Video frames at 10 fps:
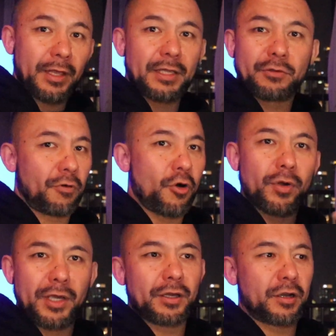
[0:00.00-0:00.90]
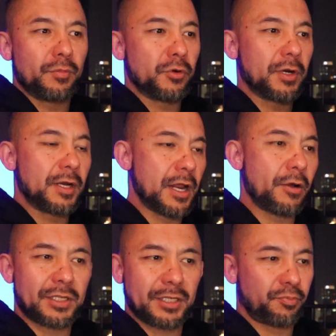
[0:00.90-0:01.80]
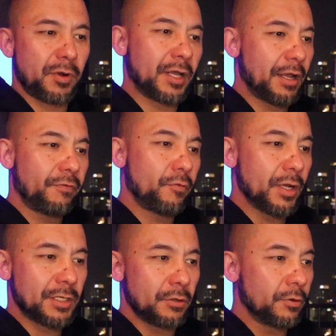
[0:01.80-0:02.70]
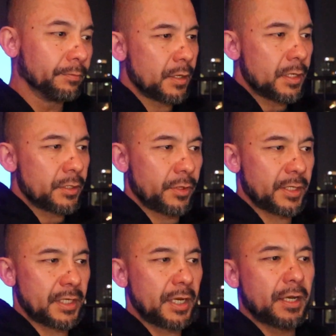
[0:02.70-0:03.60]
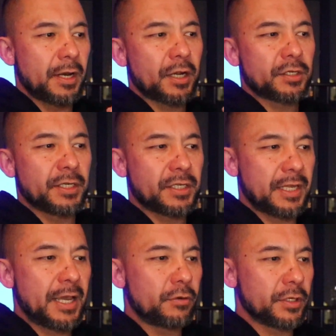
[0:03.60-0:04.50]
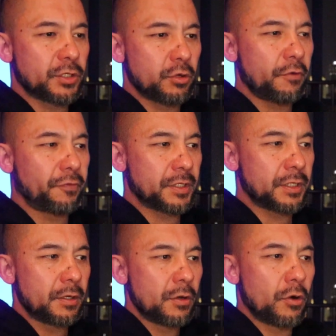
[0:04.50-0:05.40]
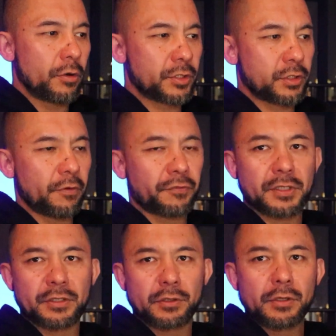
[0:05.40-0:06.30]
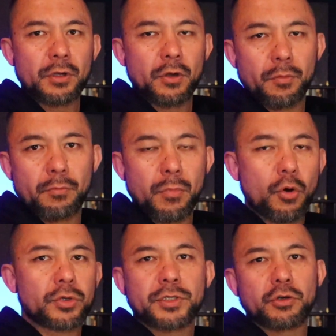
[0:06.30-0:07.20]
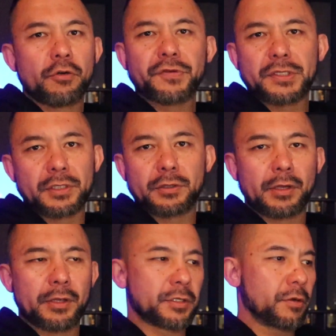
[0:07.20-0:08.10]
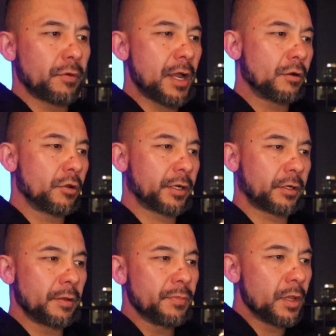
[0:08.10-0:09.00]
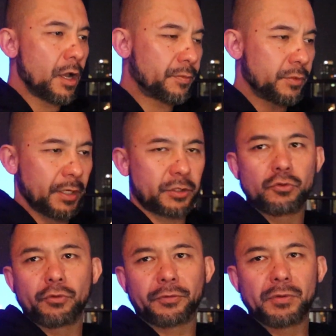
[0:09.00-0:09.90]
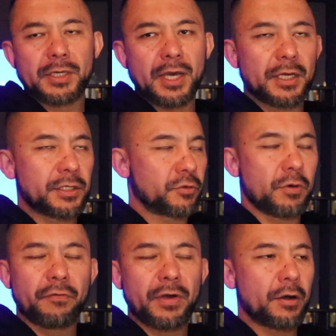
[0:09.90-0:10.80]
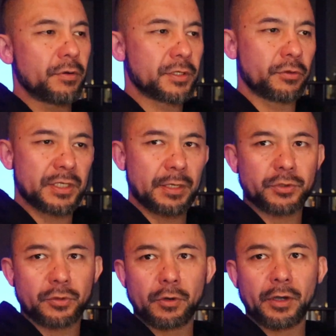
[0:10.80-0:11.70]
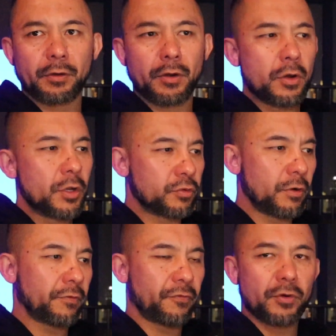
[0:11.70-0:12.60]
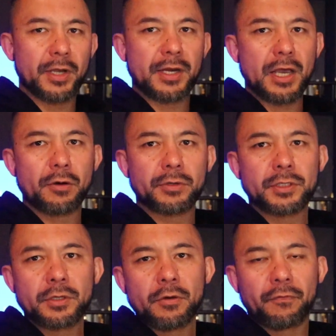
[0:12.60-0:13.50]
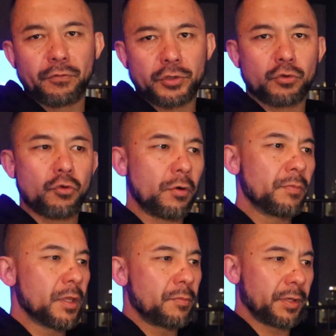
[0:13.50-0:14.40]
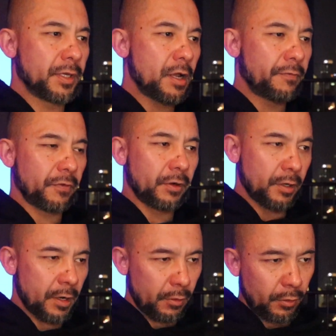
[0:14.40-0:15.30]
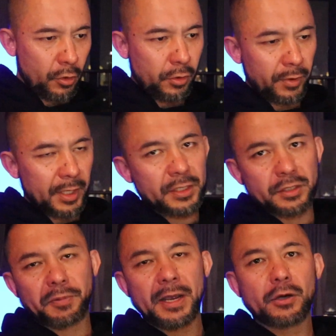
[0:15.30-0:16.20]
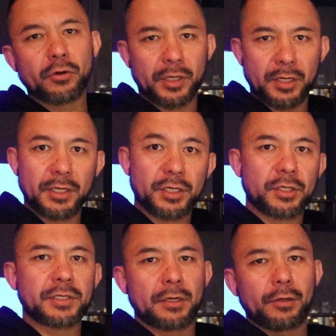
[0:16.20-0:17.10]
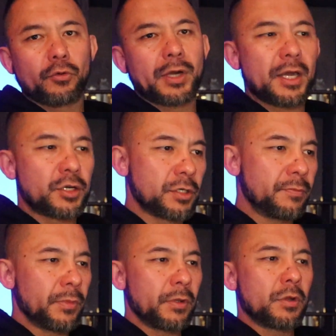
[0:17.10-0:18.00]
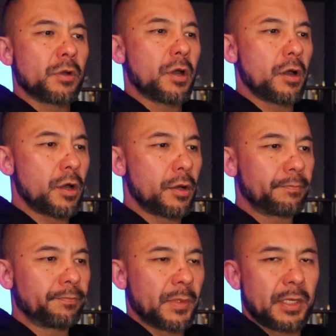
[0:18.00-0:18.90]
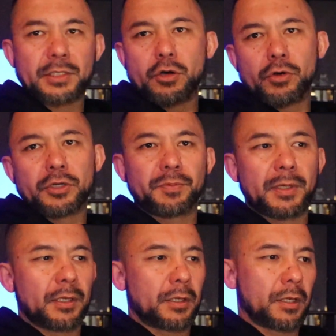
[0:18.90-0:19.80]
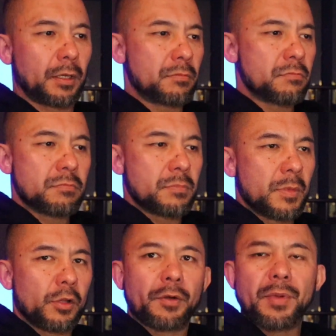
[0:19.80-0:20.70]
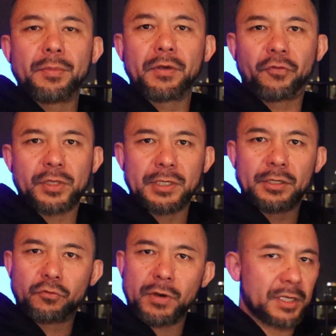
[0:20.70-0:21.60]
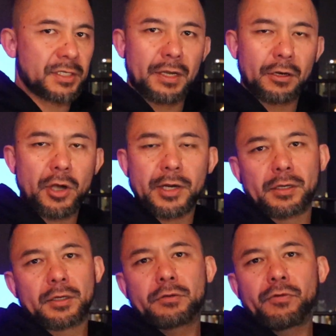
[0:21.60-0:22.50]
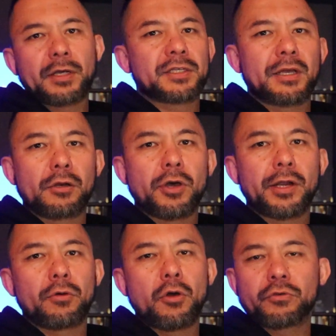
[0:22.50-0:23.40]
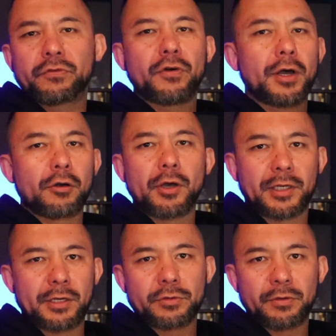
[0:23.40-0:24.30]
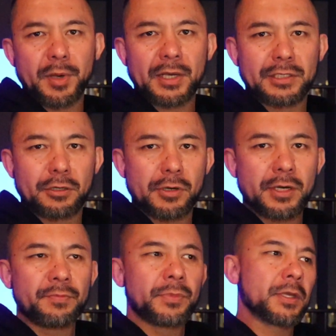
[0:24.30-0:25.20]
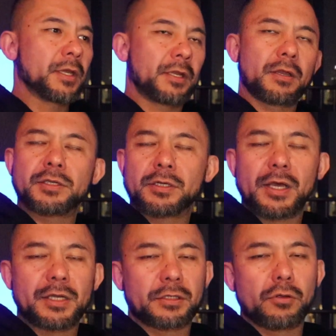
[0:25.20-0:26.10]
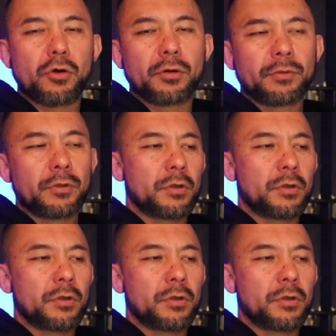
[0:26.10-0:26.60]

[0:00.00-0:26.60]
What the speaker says: there. It's growing in the community now. It's spreading everywhere. So they say it can actually stay on the surface, on surfaces. Most surfaces, there's around like up to that 2 or 3 days, 12 hours on some sort of like a 12 to 48 hours for sure. But then after, the longer it is, depending on the conditions and the location, it's going to be like maybe if it's in direct sunlight, ultraviolet light kills the bacteria, doesn't last long.